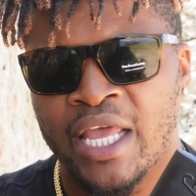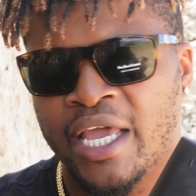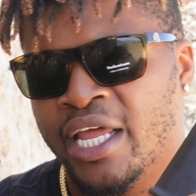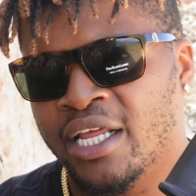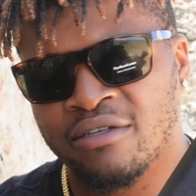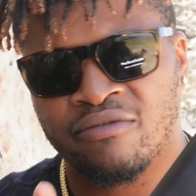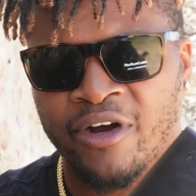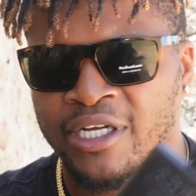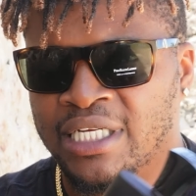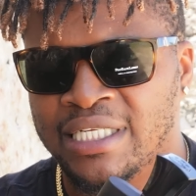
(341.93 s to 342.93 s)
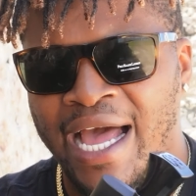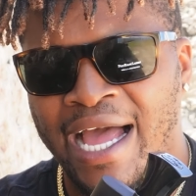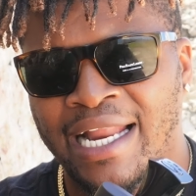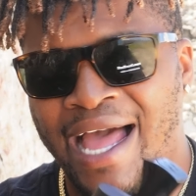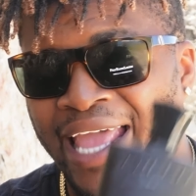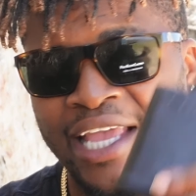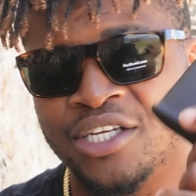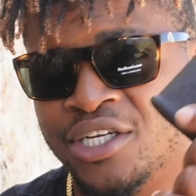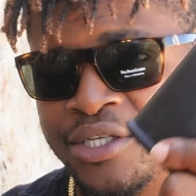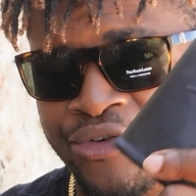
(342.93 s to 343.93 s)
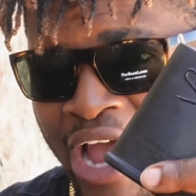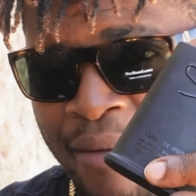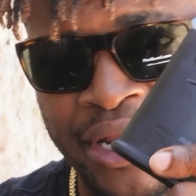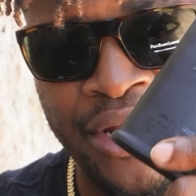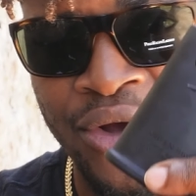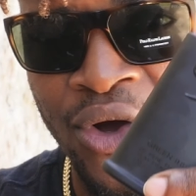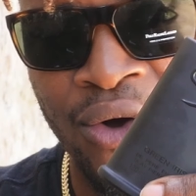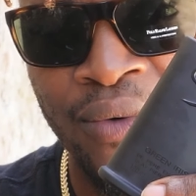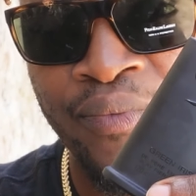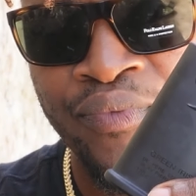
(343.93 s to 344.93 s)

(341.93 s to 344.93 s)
it is versatile. I can just grab it and go.